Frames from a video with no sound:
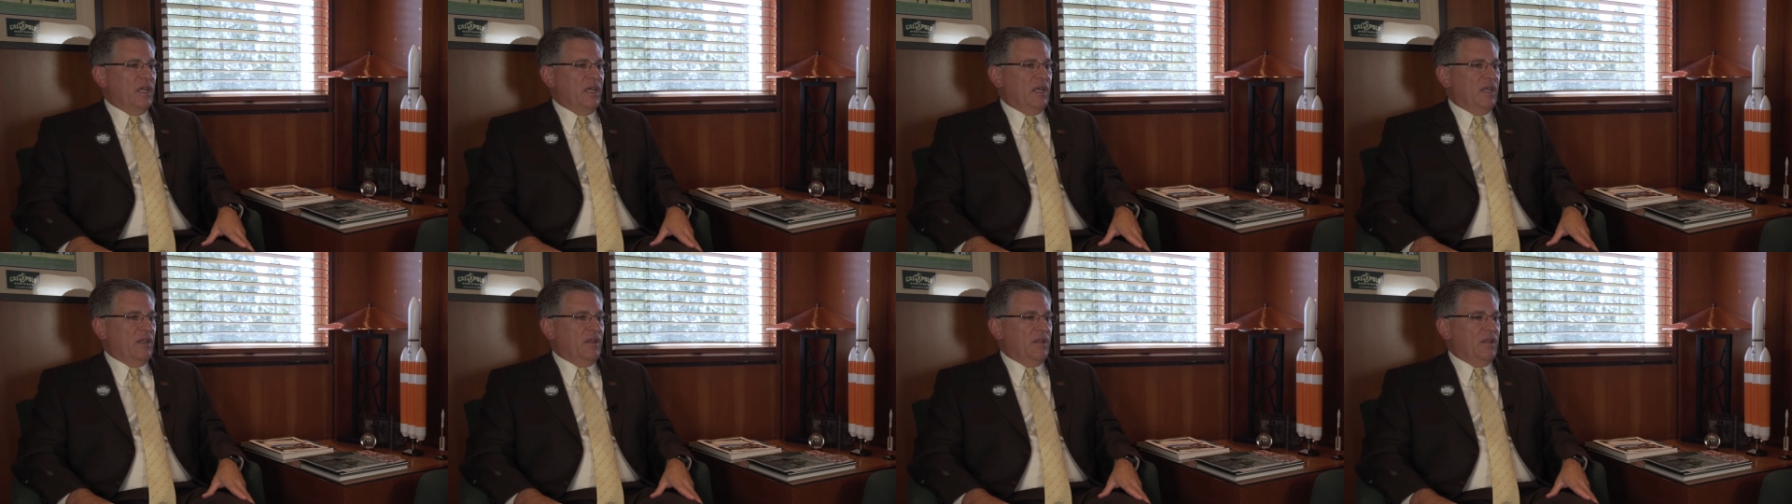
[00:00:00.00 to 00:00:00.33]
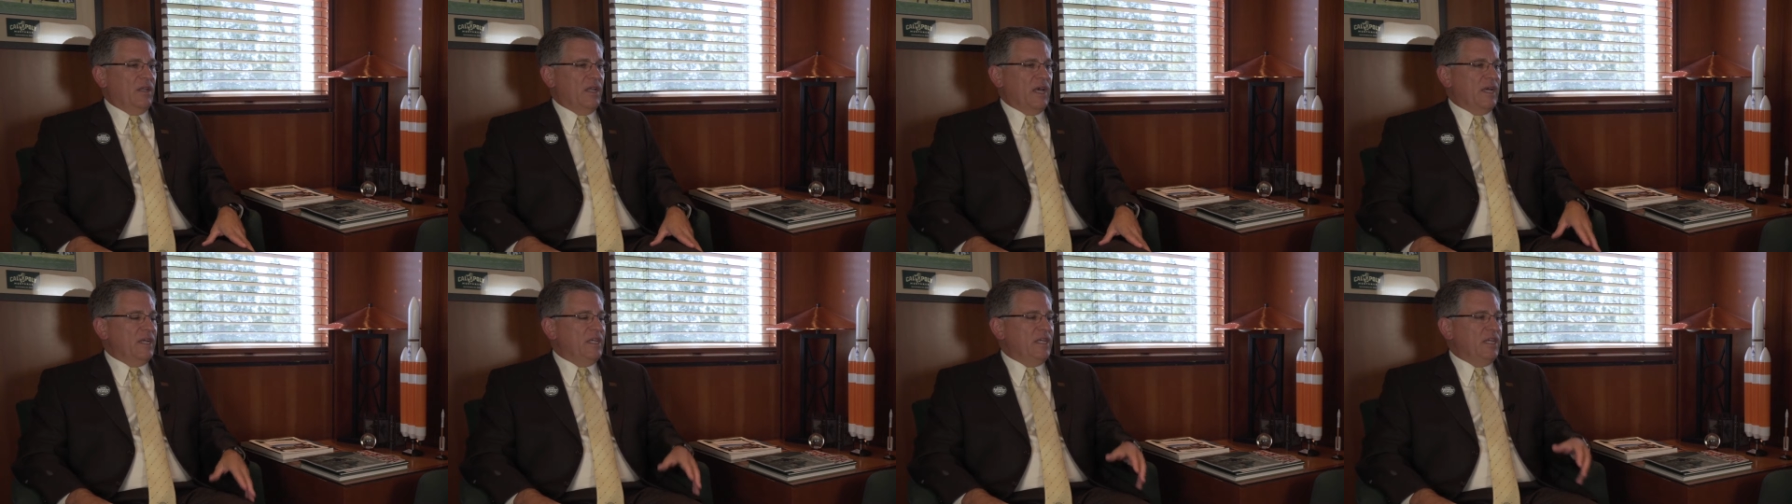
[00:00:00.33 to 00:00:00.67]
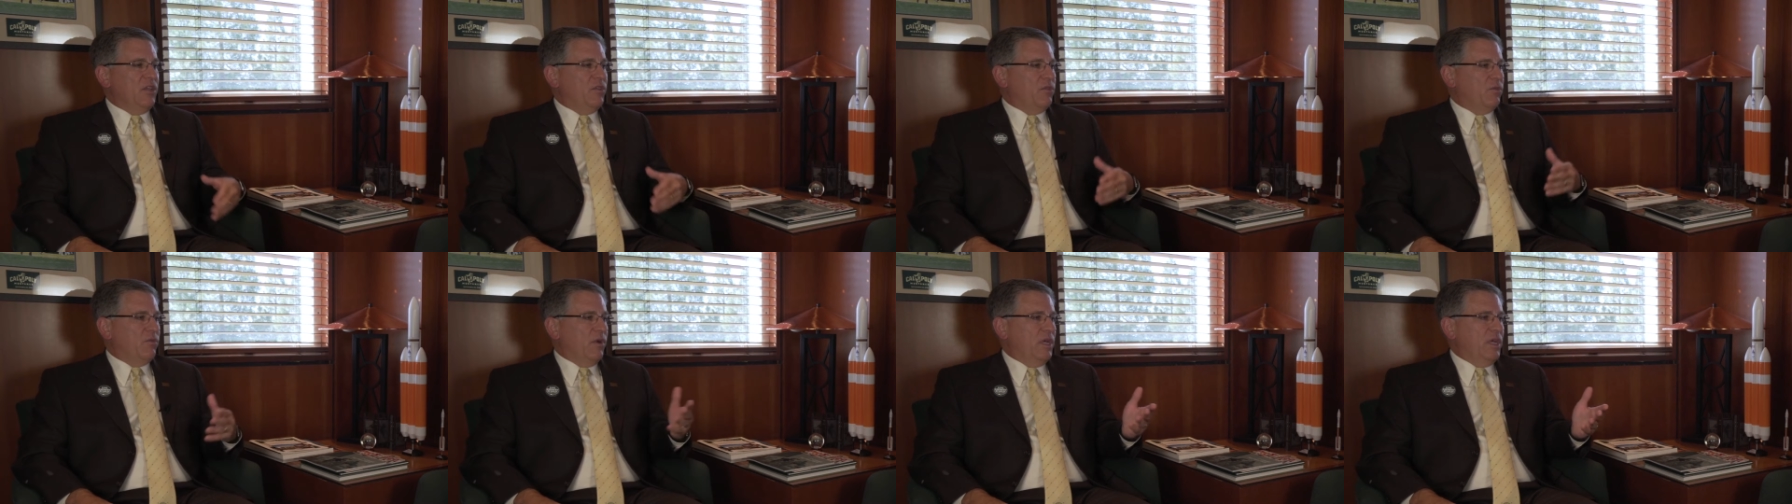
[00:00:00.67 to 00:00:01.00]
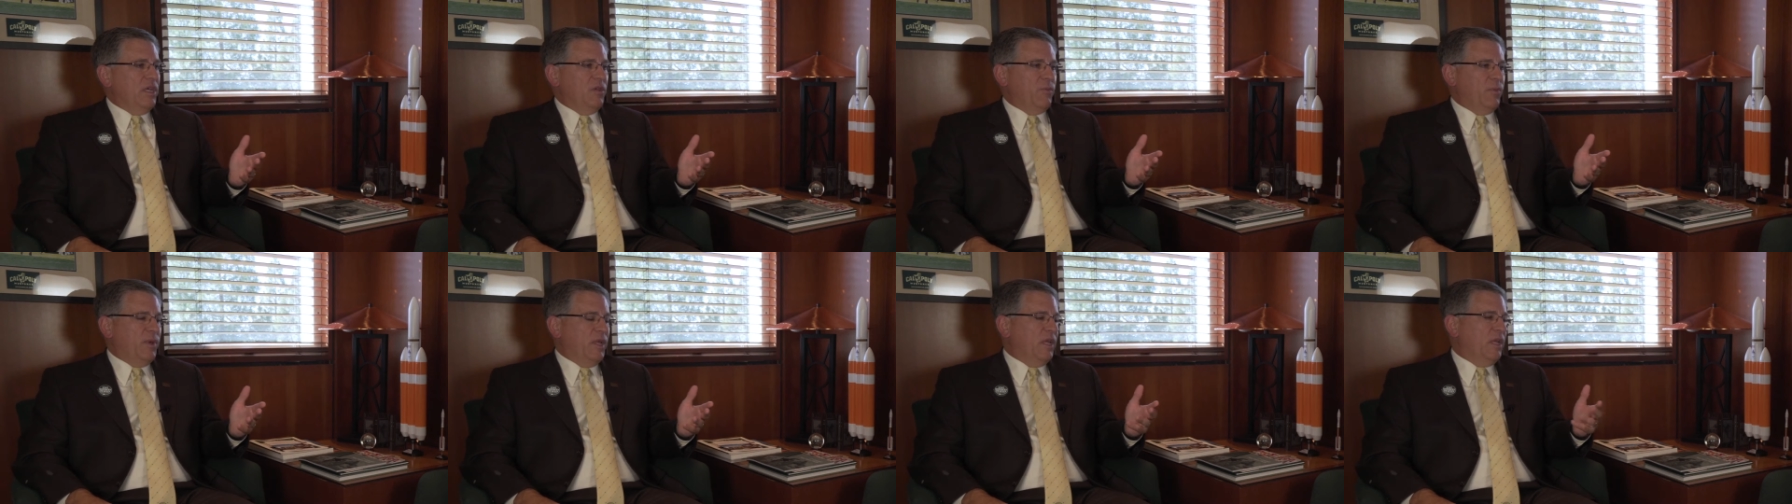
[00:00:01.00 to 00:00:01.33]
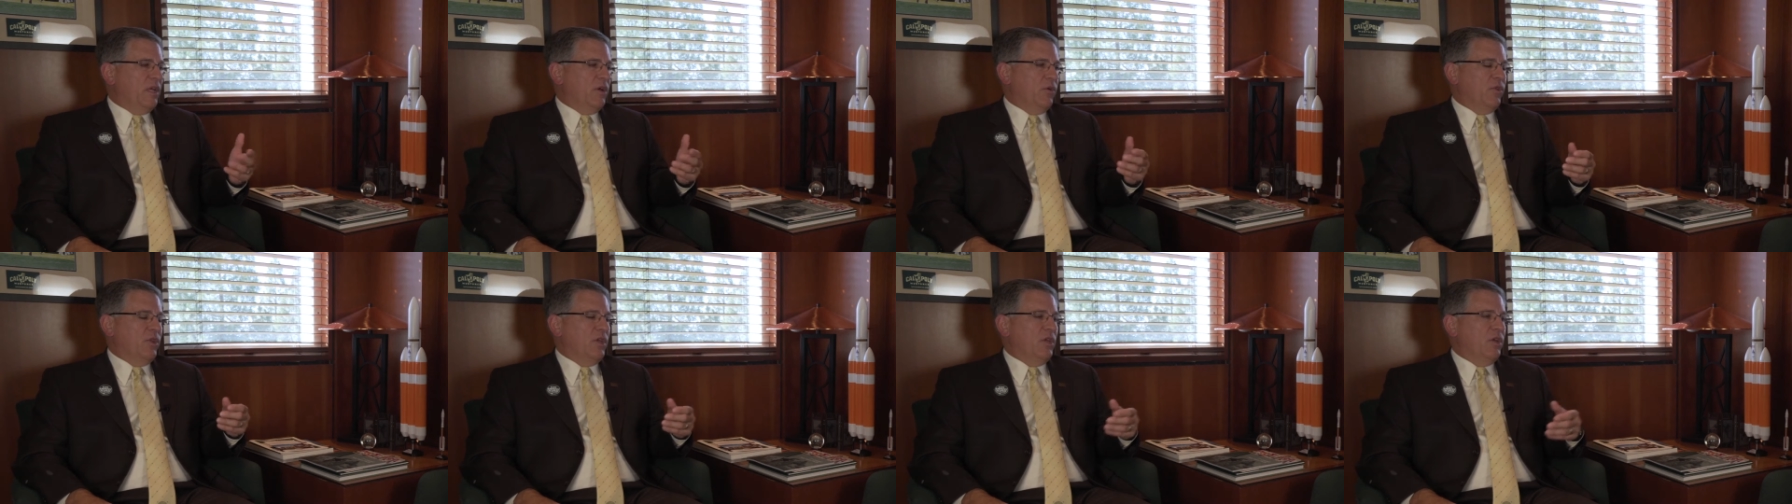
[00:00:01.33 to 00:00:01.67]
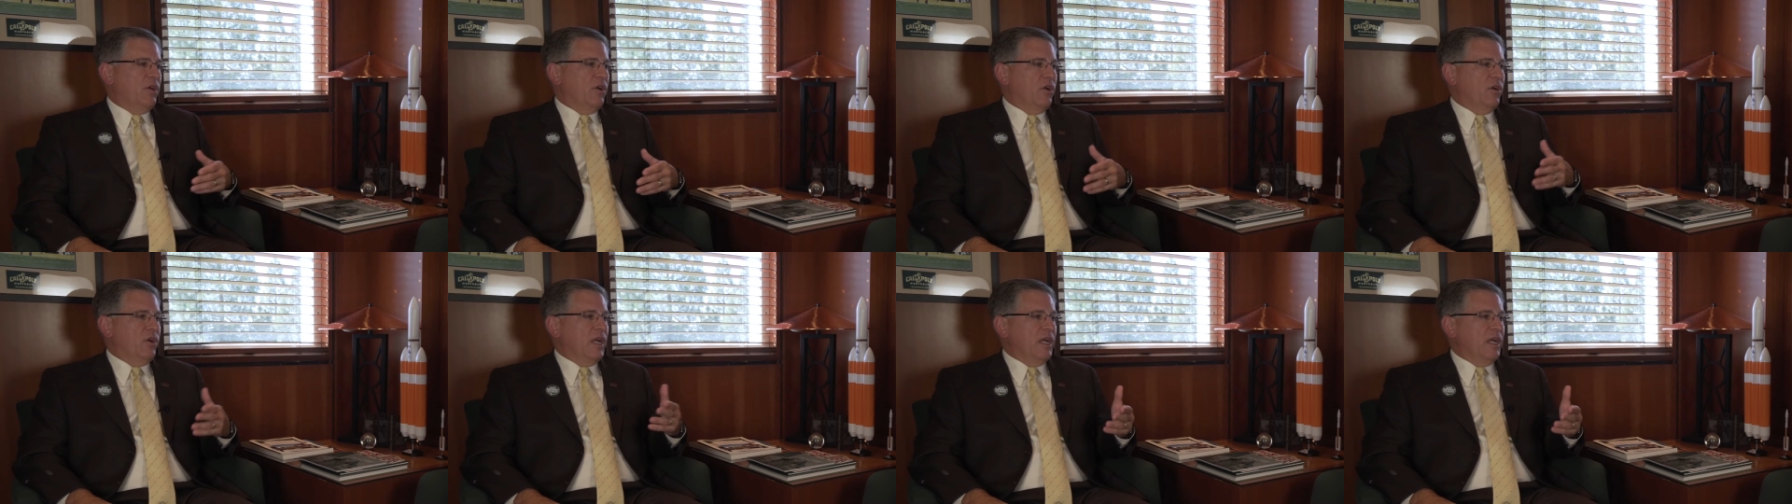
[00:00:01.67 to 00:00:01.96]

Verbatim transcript: and 93, depending on the year,